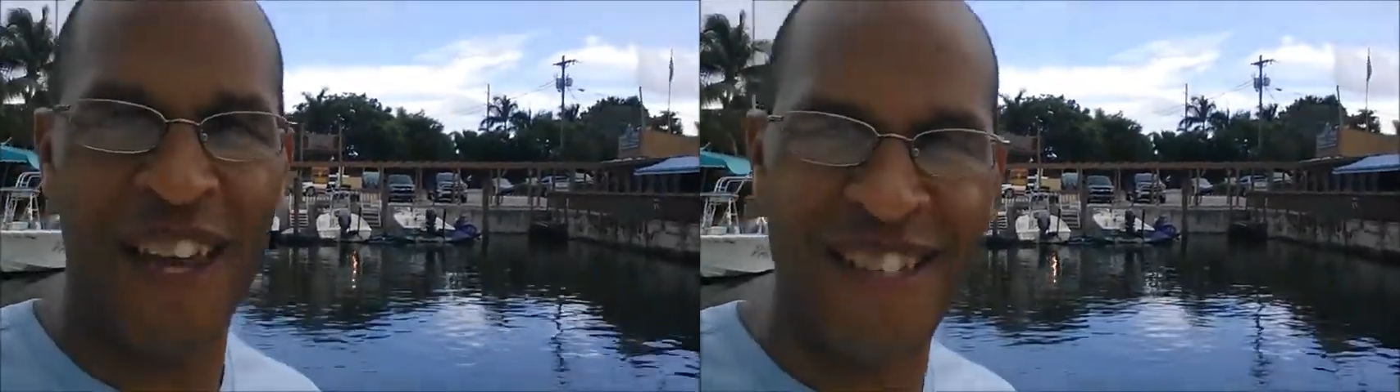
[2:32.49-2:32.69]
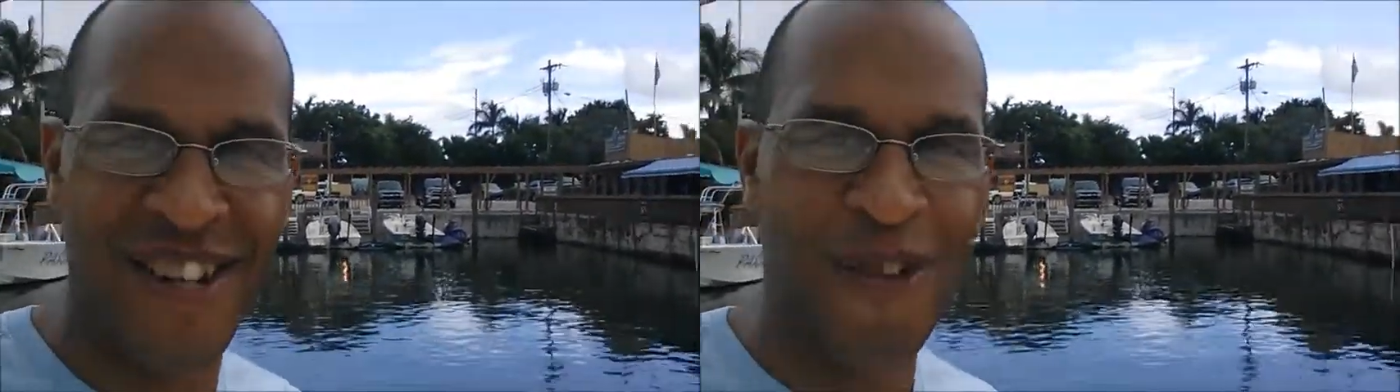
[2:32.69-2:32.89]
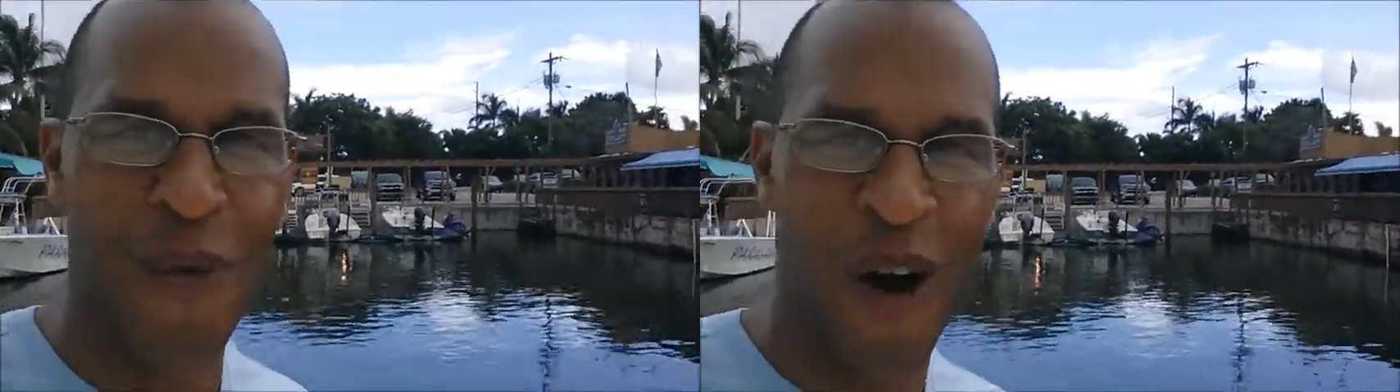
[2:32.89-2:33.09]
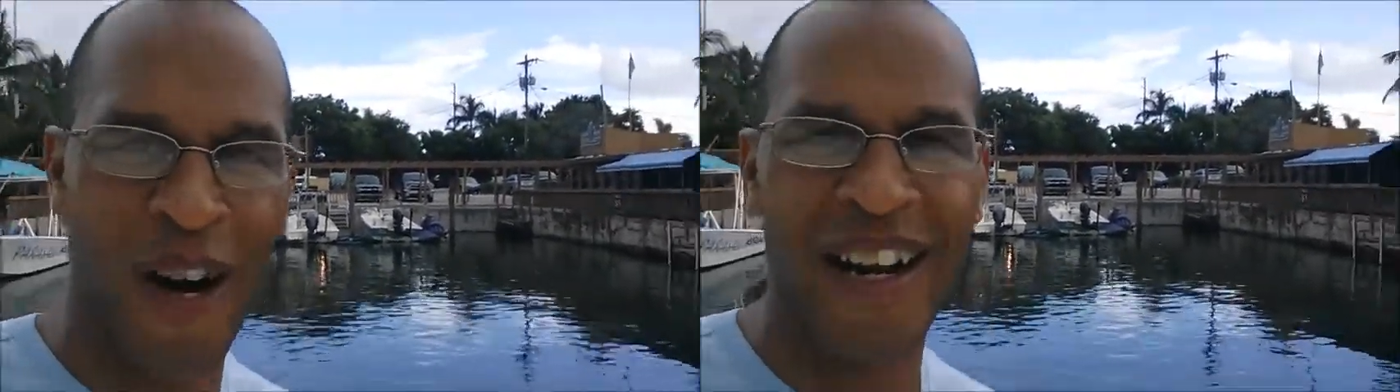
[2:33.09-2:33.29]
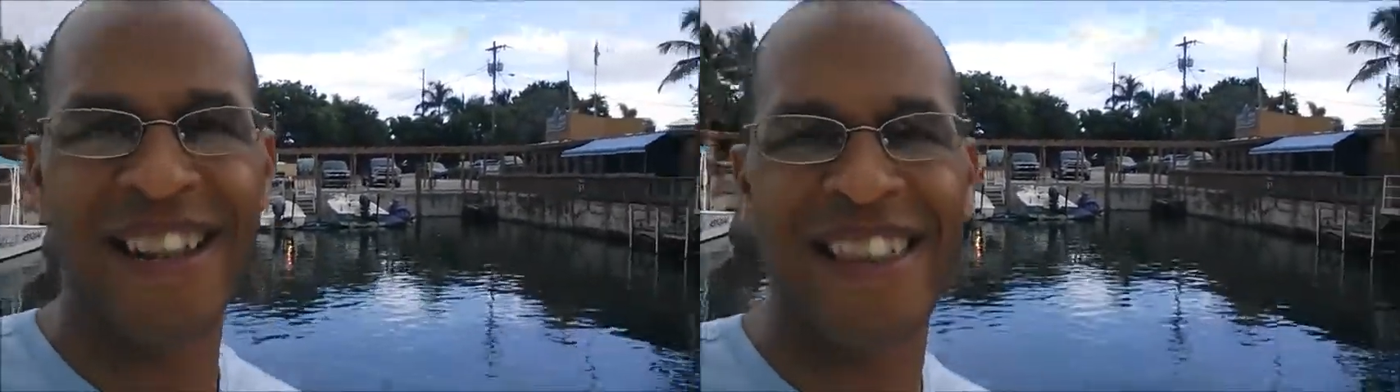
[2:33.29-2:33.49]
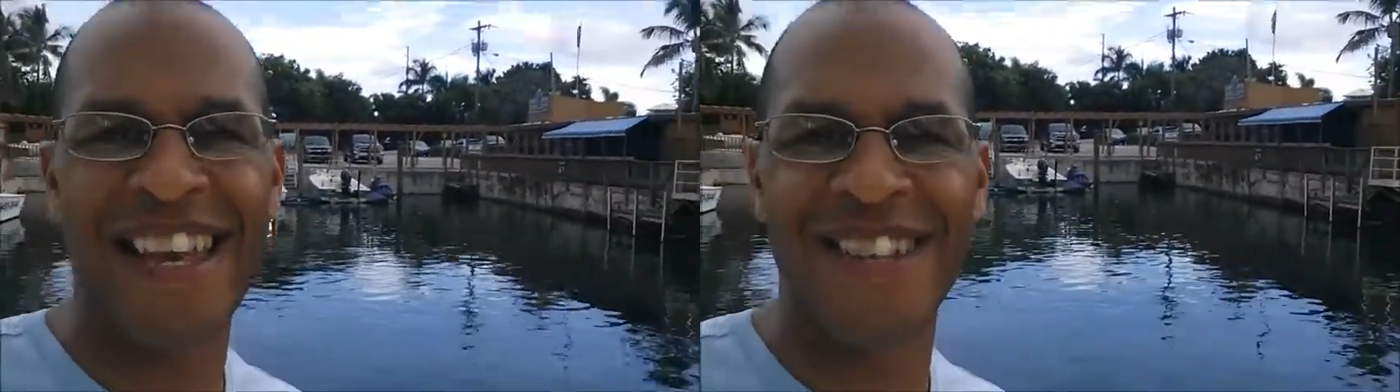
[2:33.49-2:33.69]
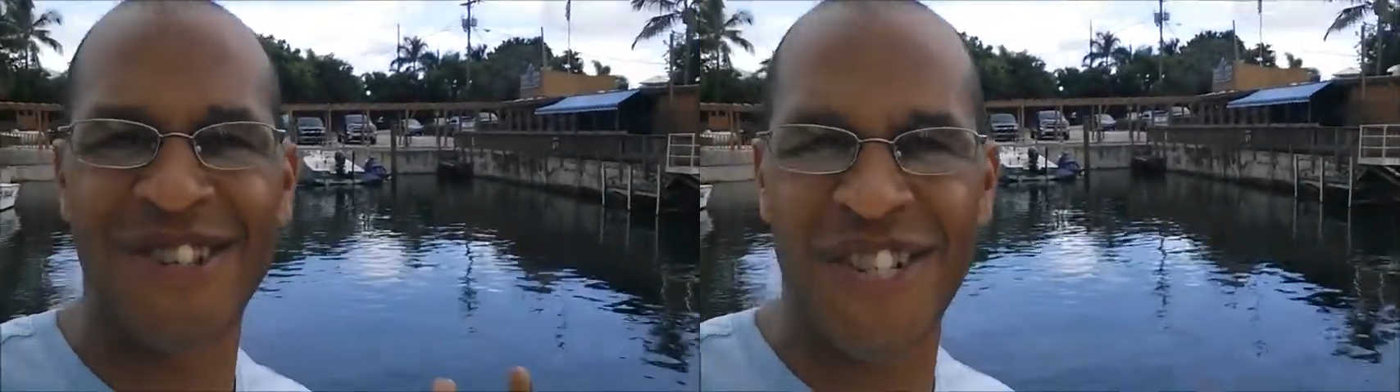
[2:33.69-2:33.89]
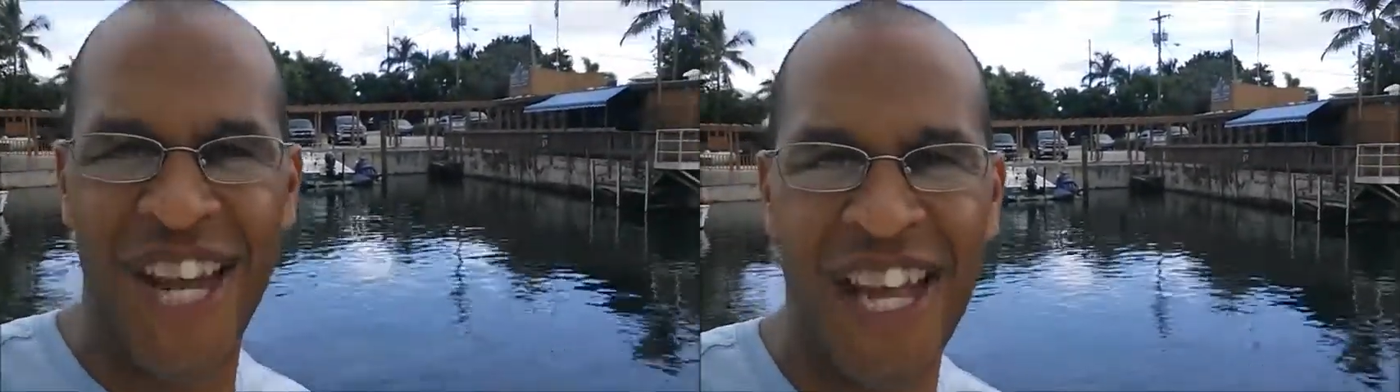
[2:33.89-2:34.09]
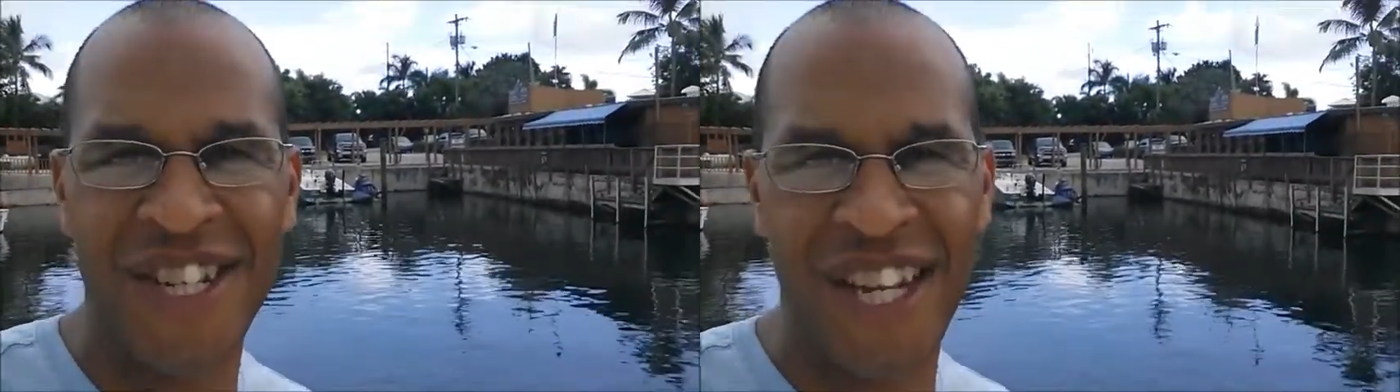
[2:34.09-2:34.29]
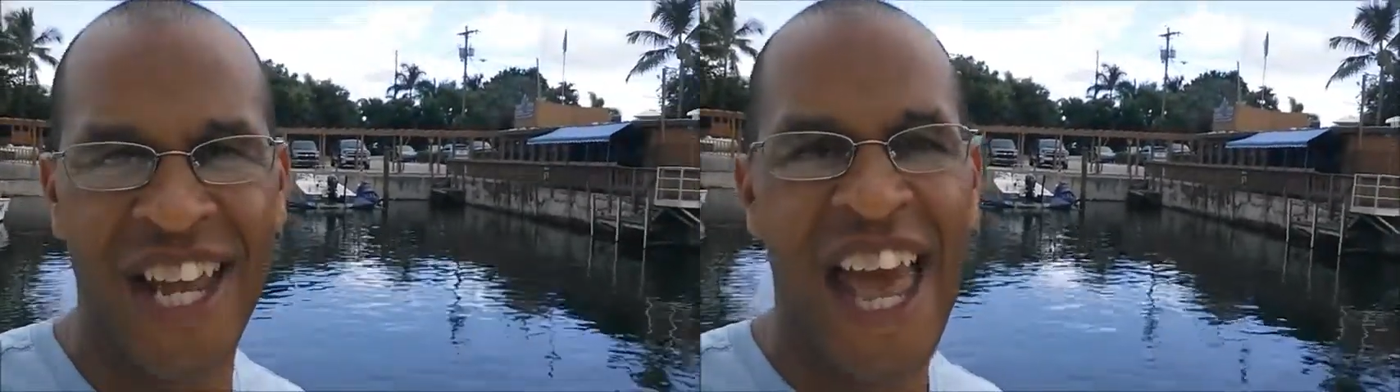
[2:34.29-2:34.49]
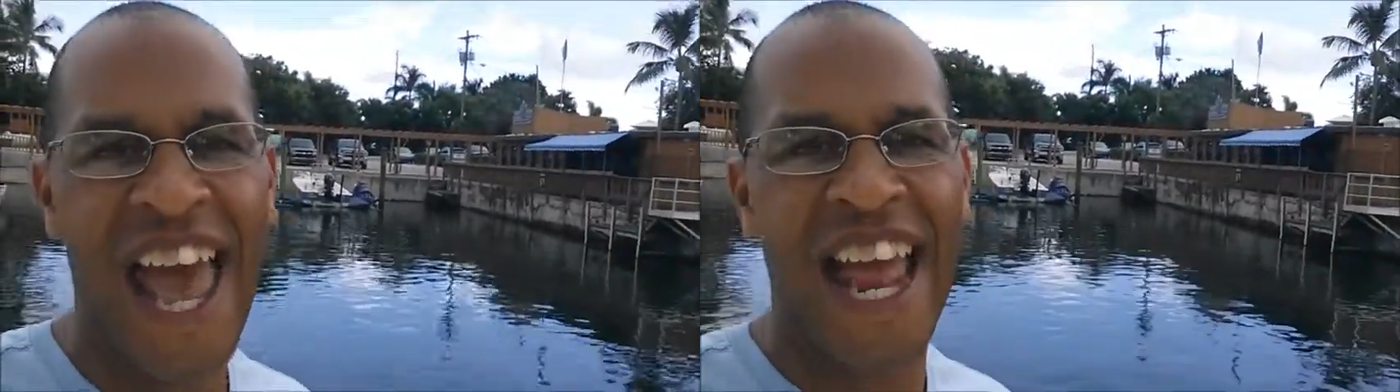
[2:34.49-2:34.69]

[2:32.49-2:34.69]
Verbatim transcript: things are working, things are changing,